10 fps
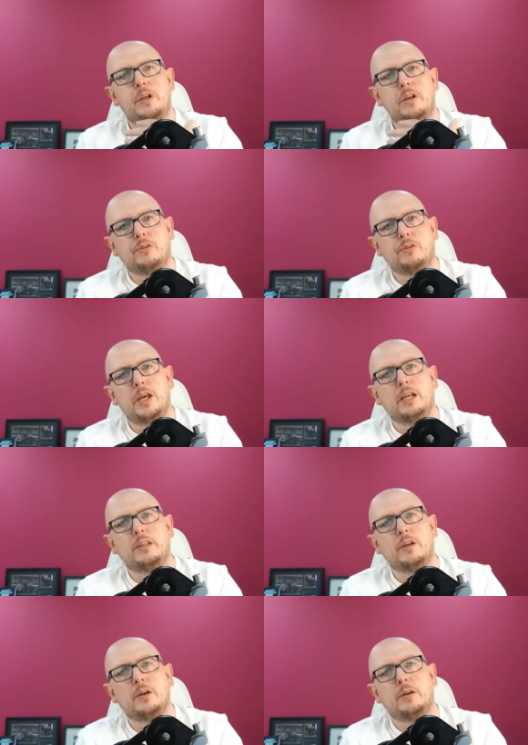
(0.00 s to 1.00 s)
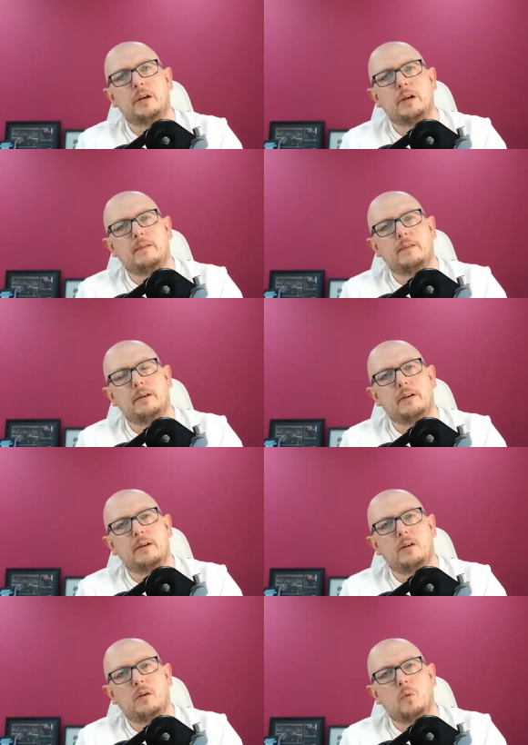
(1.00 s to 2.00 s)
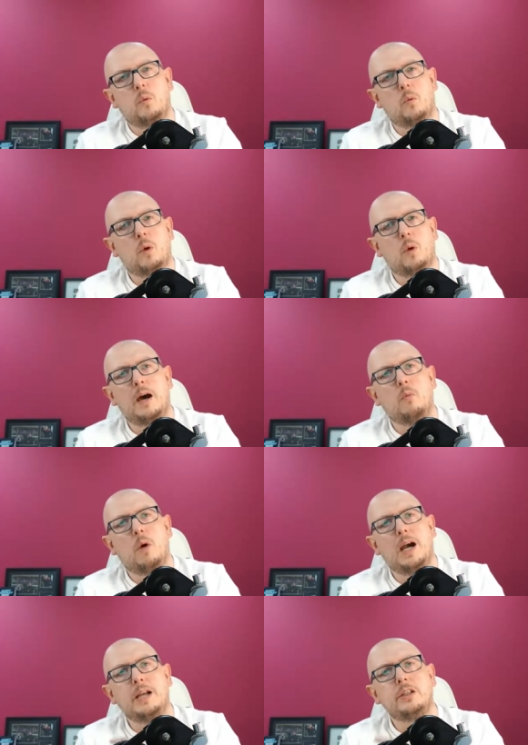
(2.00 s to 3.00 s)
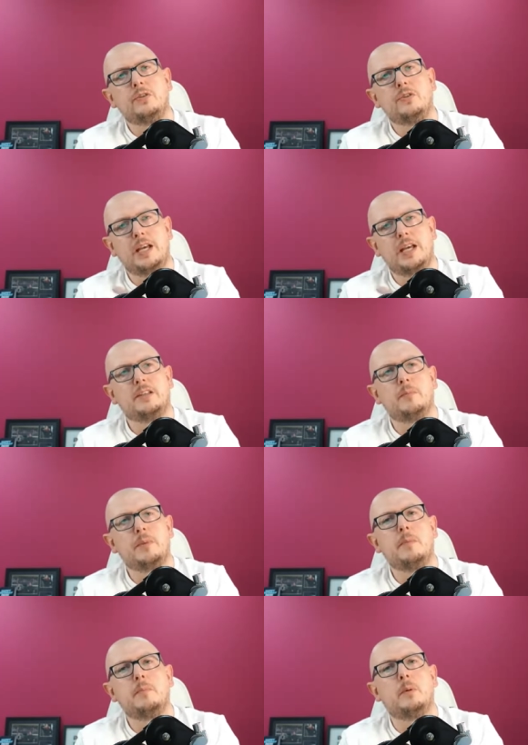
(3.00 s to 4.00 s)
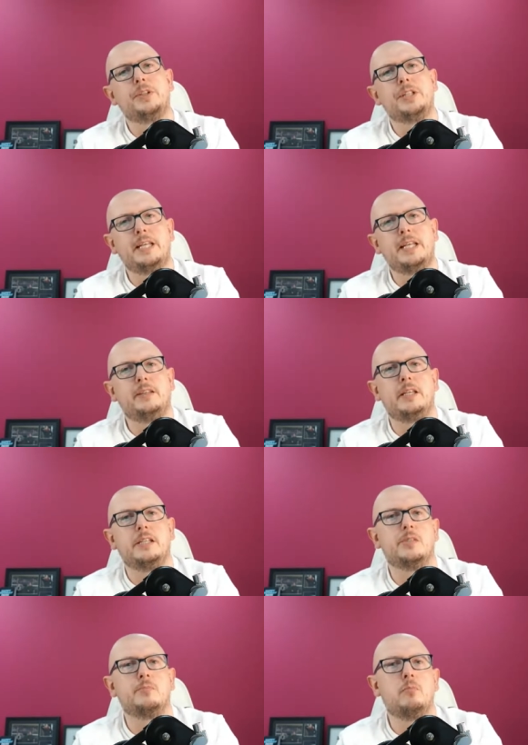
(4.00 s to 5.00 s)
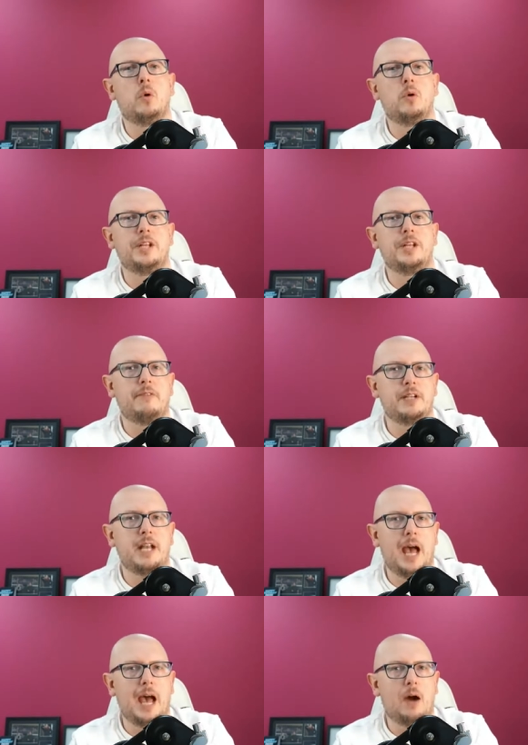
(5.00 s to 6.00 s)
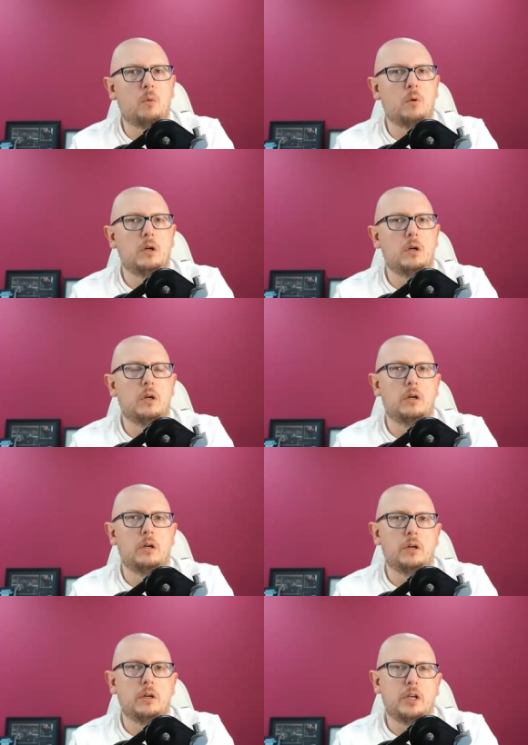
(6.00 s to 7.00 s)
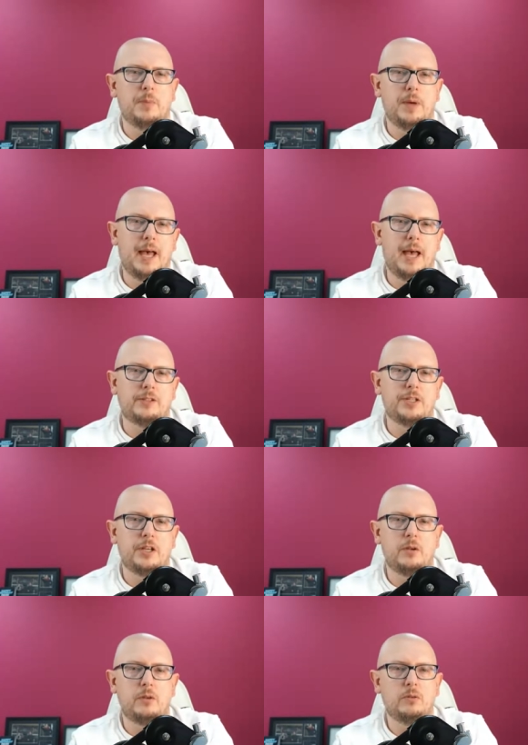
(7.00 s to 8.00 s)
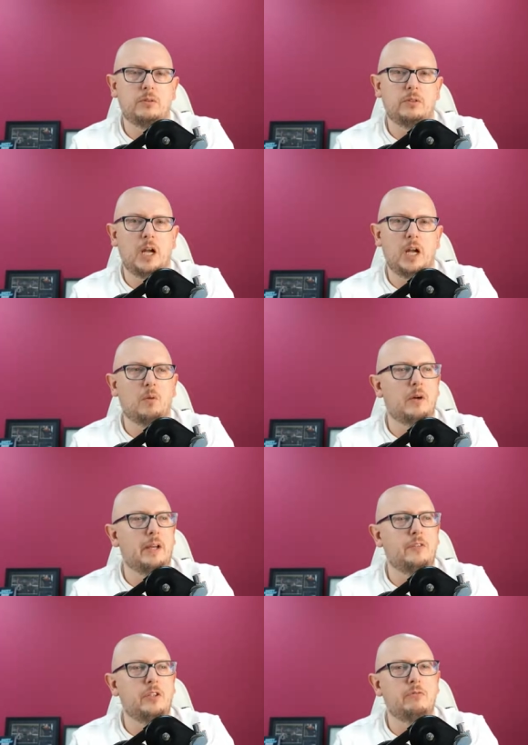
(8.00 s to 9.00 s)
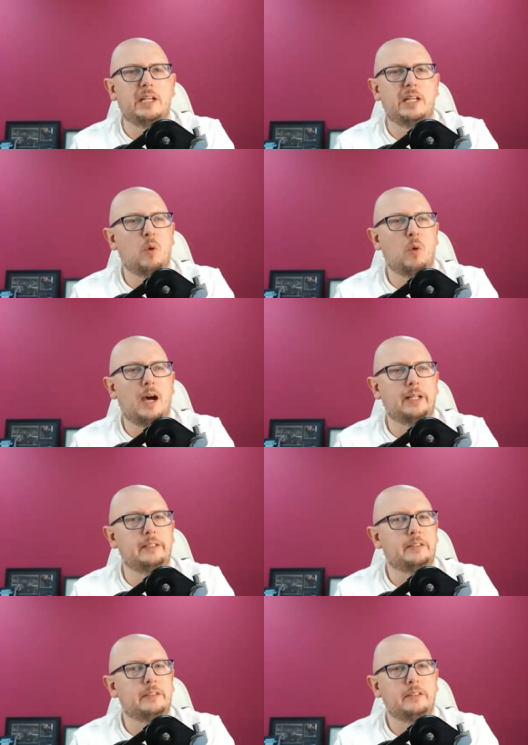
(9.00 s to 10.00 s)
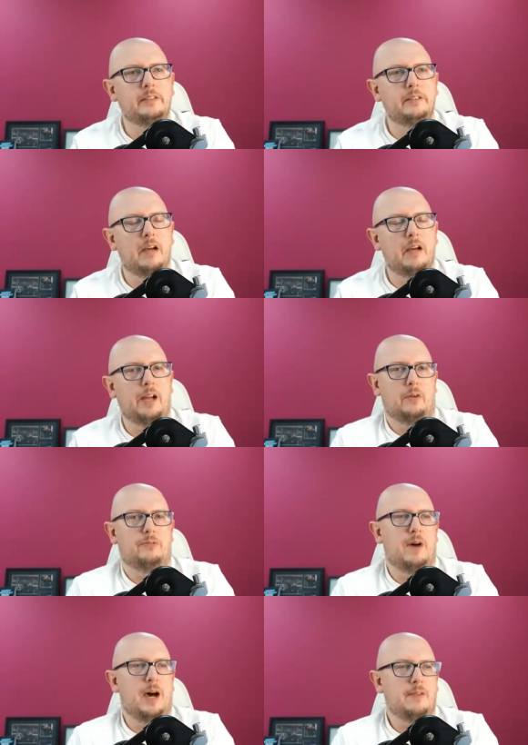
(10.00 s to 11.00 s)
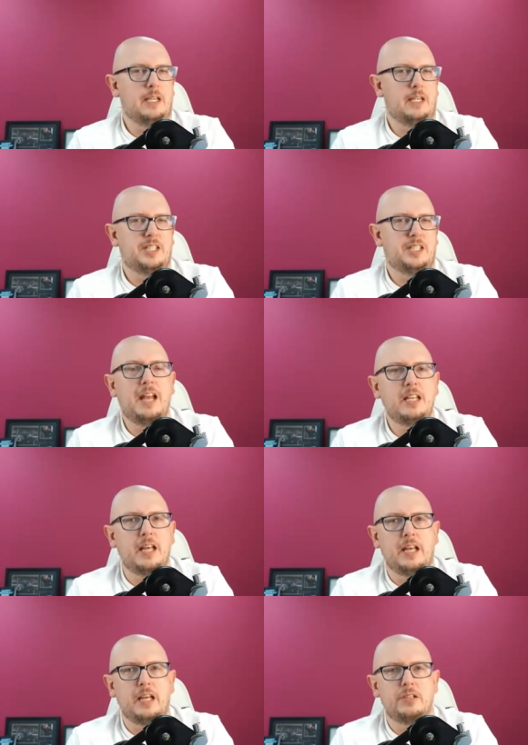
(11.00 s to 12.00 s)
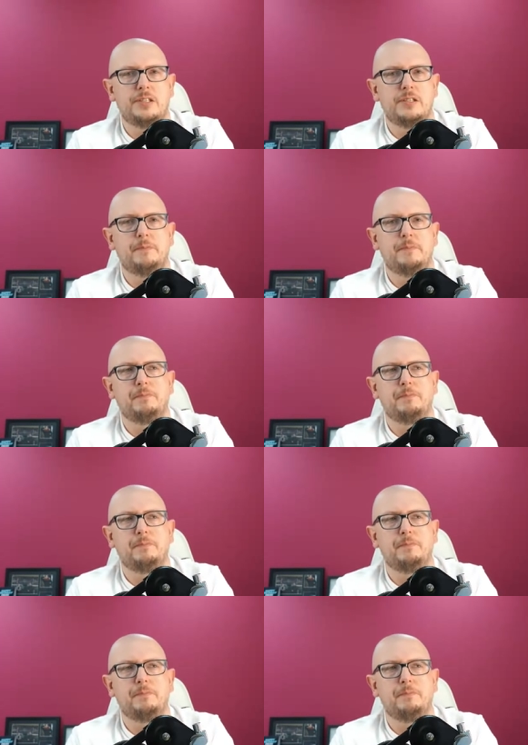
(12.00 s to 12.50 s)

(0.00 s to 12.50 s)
think that Why, why do you think that people need this more than ever now compared to, you know, if you rewind, I don't know, five years, ten years, yeah. Yeah.